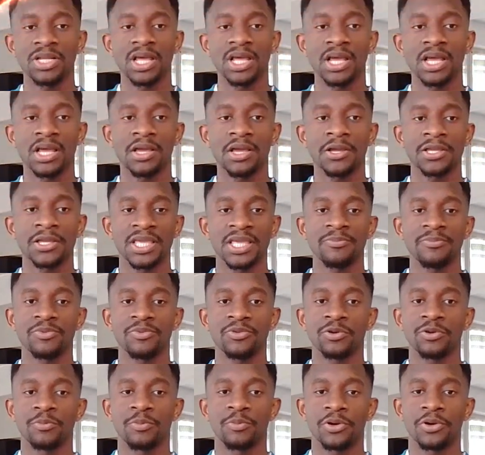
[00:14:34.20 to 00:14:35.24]
will
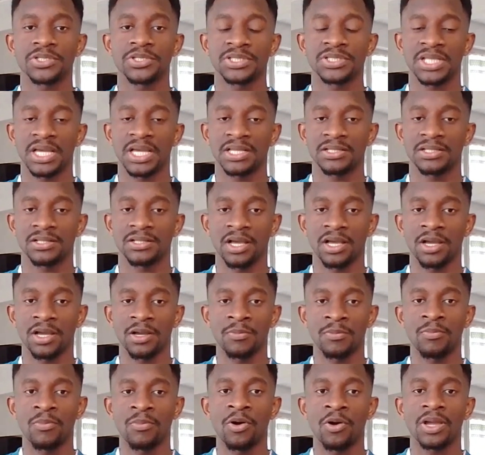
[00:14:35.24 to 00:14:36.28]
keep you posted
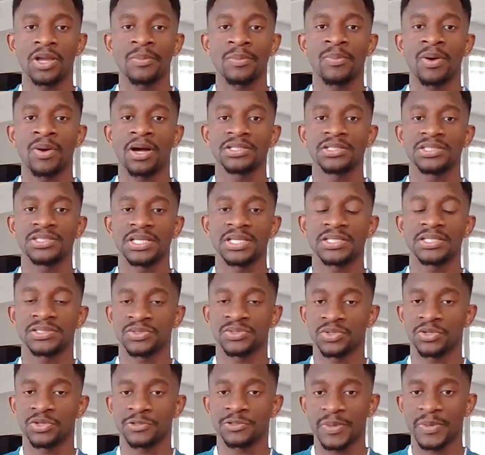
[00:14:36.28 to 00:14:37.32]
more about
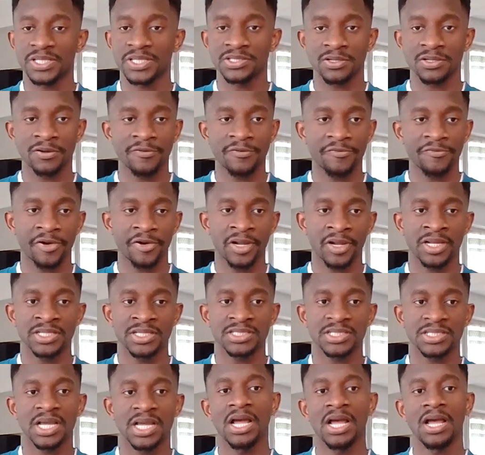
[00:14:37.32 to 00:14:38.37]
this NewSpace
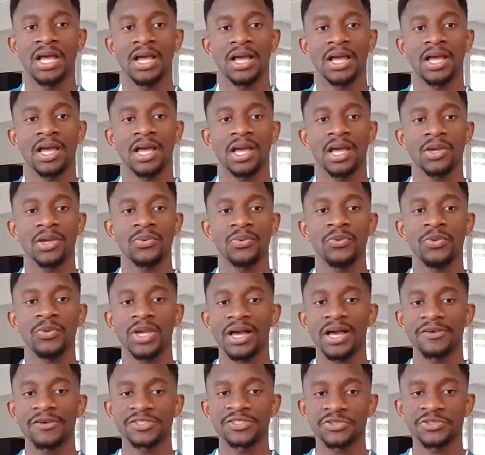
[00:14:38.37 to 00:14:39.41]
conference.
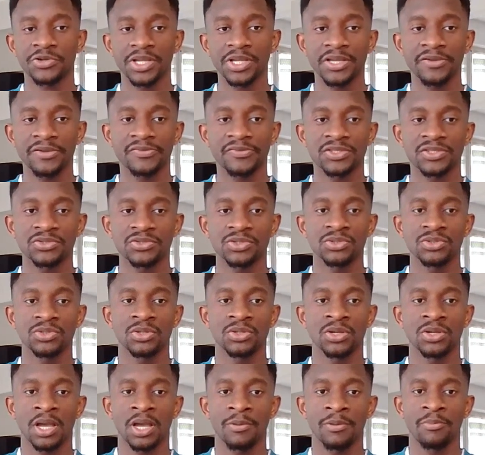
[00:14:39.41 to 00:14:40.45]
We have strived
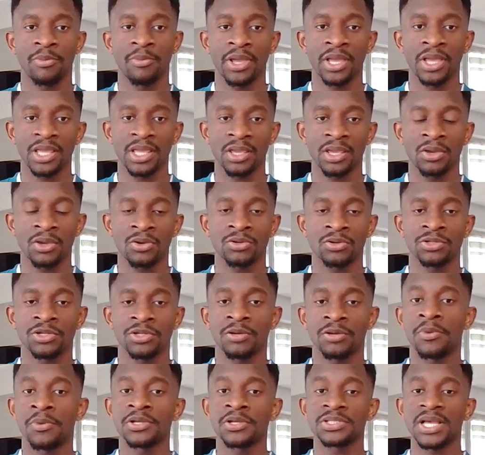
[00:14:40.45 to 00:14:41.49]
to bring you
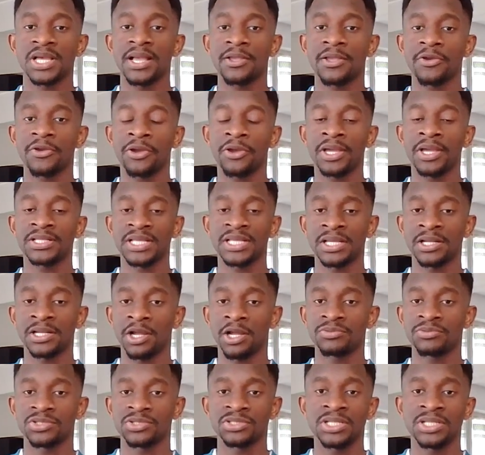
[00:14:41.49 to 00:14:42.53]
the most accurate
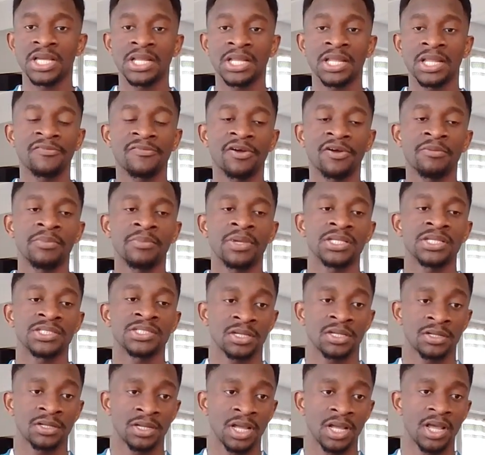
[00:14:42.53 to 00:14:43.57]
and up-to-date
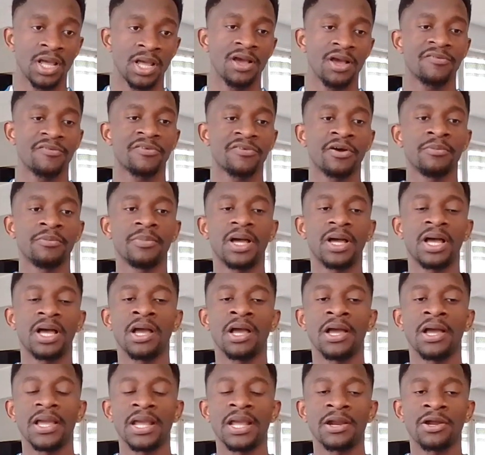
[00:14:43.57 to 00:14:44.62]
information from
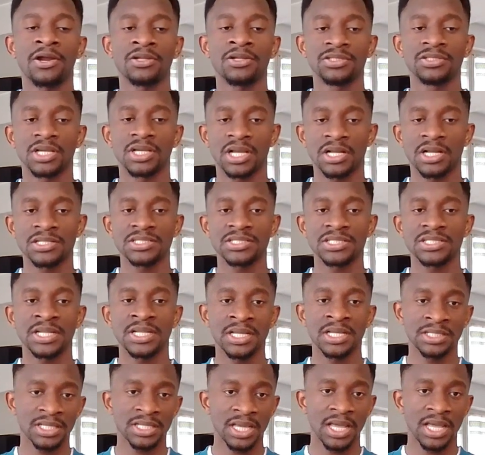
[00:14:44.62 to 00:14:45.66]
around the
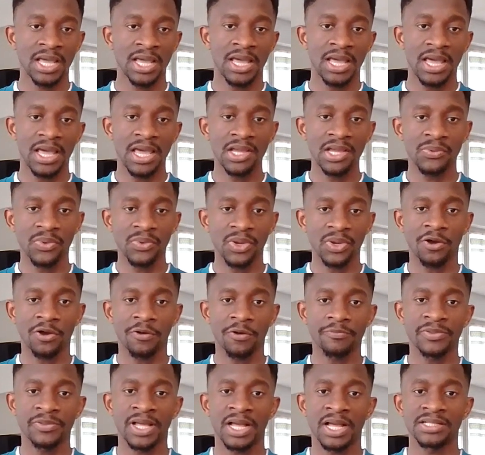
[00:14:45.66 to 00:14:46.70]
continent, and we
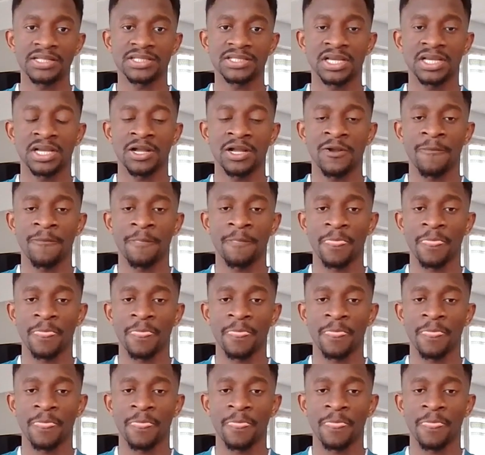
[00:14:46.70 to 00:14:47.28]
hope that